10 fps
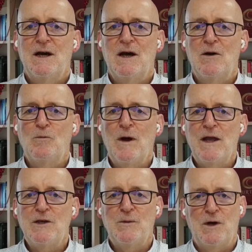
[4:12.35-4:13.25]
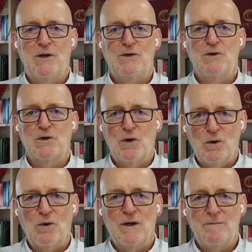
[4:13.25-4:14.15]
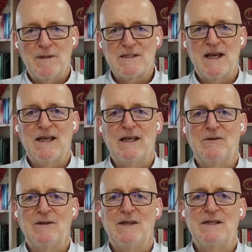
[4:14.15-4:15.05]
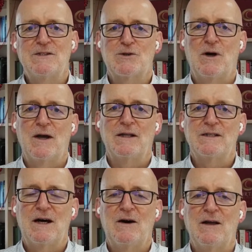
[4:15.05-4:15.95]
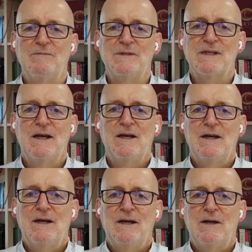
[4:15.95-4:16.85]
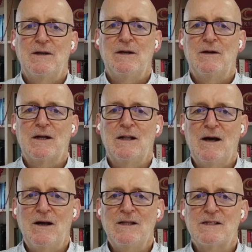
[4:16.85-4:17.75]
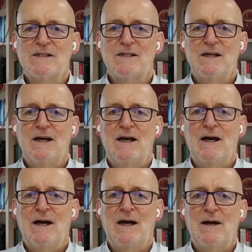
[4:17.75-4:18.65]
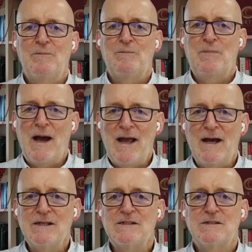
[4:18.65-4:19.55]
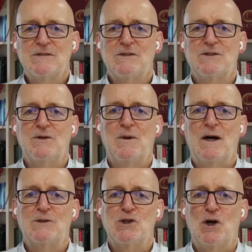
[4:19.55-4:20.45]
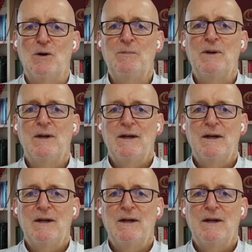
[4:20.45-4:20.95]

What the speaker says: where you earn your corn, in particular in these trying times. Clients pay us to do our job,